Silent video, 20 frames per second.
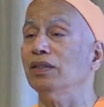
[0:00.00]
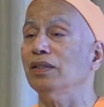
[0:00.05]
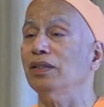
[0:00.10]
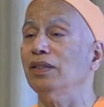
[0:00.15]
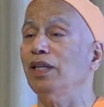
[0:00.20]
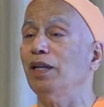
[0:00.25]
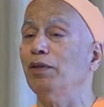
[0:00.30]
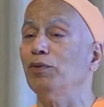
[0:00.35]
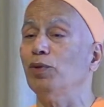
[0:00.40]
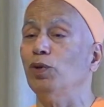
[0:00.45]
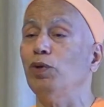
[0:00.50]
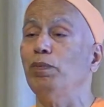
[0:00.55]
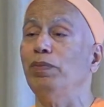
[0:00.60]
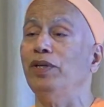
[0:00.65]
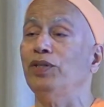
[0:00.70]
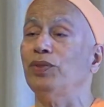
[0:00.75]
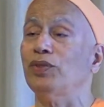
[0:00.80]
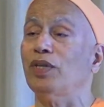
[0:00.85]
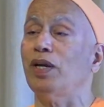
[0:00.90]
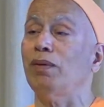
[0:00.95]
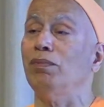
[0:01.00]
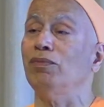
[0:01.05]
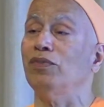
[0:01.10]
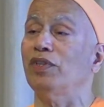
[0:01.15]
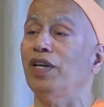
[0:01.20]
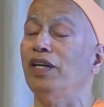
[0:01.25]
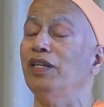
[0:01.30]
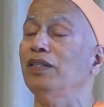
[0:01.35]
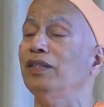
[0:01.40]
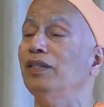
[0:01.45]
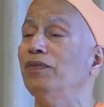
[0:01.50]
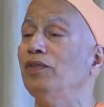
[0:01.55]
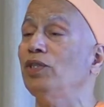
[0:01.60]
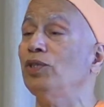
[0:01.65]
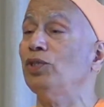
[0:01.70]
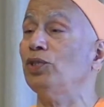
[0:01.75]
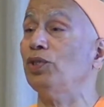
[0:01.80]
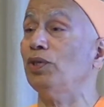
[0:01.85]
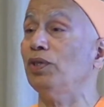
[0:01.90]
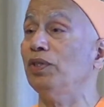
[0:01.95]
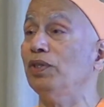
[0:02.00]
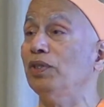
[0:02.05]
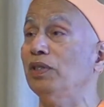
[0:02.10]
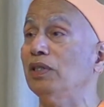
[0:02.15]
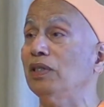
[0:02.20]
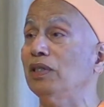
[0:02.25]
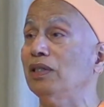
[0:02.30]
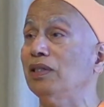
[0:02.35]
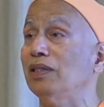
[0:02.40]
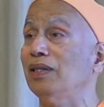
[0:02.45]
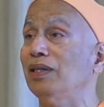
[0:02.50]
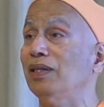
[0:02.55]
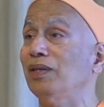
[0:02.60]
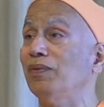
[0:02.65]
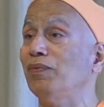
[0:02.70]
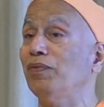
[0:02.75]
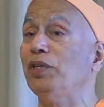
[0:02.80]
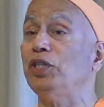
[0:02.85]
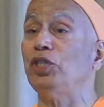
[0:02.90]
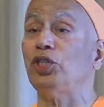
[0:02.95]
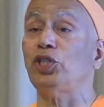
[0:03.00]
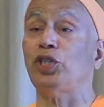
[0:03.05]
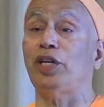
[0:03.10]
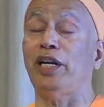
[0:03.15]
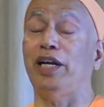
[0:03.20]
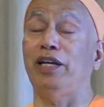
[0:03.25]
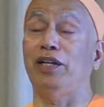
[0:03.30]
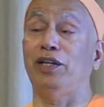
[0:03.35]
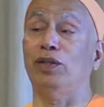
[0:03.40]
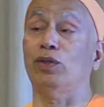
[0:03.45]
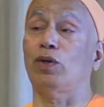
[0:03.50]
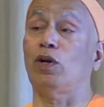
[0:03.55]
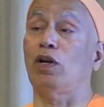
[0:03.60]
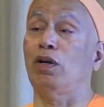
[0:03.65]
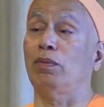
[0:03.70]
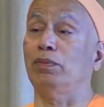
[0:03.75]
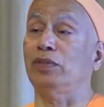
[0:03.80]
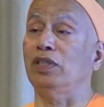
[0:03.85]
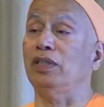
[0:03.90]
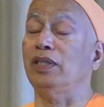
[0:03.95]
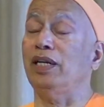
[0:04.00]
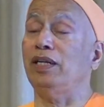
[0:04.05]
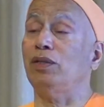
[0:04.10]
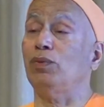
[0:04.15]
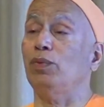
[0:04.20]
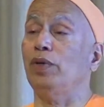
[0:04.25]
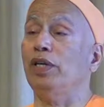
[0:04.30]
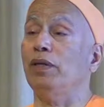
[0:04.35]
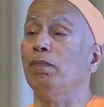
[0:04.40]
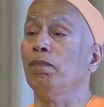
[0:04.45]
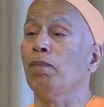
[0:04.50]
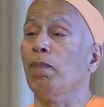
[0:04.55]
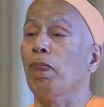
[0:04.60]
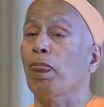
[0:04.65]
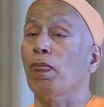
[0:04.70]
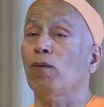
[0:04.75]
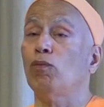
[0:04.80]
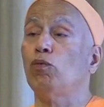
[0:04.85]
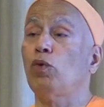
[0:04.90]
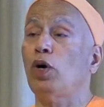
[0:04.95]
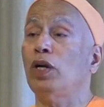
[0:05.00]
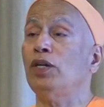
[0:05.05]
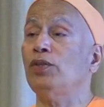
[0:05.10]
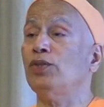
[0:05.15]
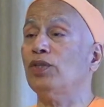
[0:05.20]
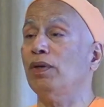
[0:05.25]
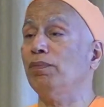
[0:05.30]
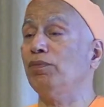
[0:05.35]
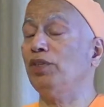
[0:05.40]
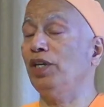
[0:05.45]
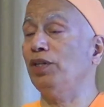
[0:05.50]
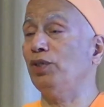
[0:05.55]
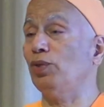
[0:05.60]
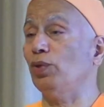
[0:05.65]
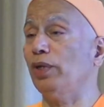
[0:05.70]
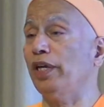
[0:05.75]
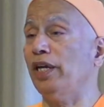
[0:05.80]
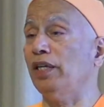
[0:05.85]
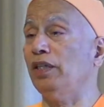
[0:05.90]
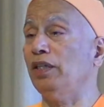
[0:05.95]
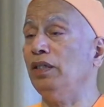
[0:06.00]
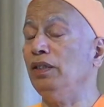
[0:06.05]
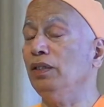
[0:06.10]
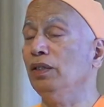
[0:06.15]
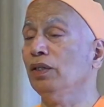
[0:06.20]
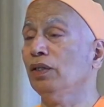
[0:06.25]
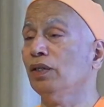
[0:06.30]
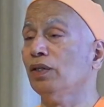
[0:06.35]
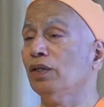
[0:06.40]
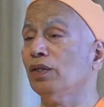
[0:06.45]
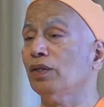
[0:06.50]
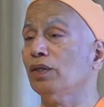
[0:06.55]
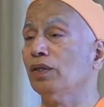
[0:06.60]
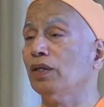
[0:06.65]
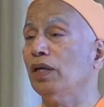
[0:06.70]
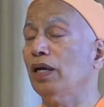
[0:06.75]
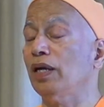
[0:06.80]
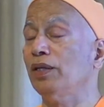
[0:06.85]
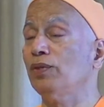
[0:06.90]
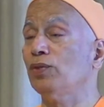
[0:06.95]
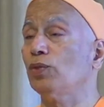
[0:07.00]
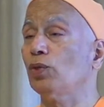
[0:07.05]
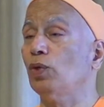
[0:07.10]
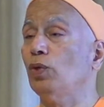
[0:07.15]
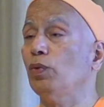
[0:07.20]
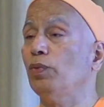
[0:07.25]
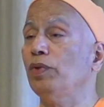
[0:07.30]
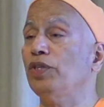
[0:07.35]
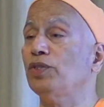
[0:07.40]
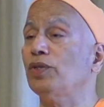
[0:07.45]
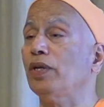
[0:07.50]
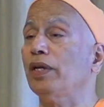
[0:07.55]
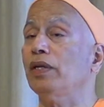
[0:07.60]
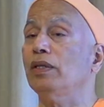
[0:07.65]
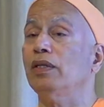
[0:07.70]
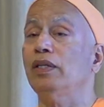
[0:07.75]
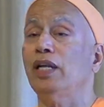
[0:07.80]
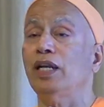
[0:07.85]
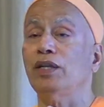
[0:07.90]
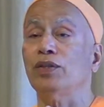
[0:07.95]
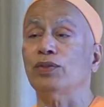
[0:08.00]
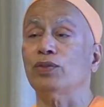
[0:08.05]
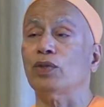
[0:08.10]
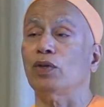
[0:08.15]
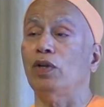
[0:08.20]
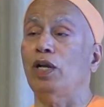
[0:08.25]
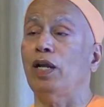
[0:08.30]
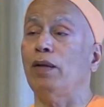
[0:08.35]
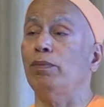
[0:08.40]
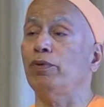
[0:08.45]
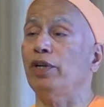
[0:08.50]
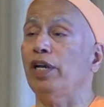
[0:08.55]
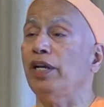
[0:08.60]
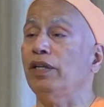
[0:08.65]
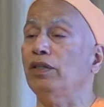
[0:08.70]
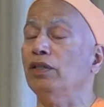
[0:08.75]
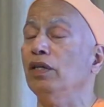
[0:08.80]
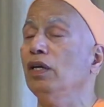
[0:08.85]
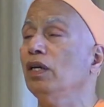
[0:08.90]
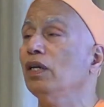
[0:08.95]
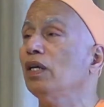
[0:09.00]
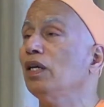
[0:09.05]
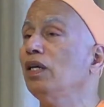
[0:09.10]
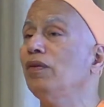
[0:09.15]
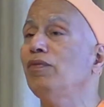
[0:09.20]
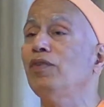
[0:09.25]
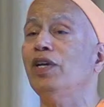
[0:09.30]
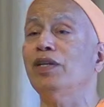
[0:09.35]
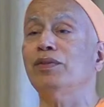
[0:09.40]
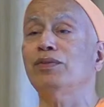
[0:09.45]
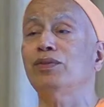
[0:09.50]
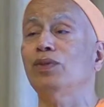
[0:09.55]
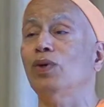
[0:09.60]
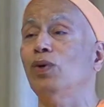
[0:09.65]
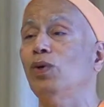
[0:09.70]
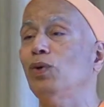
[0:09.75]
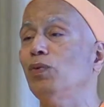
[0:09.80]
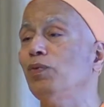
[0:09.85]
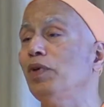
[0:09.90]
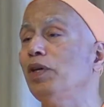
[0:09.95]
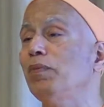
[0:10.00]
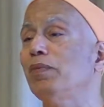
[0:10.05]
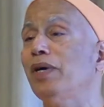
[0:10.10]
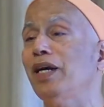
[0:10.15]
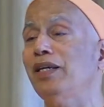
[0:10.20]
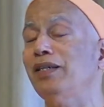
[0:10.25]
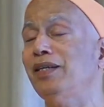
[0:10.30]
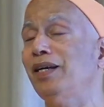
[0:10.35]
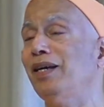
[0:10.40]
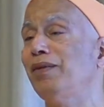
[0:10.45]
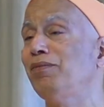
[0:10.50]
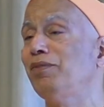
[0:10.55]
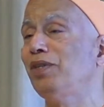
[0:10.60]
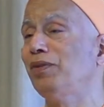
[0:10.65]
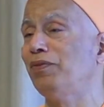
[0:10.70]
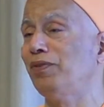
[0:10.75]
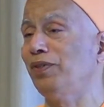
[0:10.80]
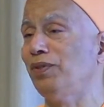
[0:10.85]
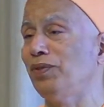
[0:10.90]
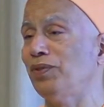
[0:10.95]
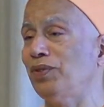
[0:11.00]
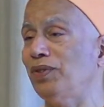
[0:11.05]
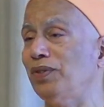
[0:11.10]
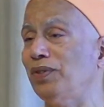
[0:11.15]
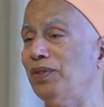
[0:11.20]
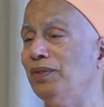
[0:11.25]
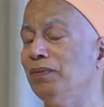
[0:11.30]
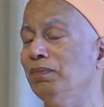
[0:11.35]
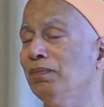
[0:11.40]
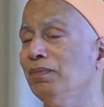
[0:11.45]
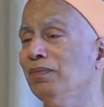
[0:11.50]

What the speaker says: there could be something which we share in common, that we want something together. And so we say, let us collaborate, even though we might have differences.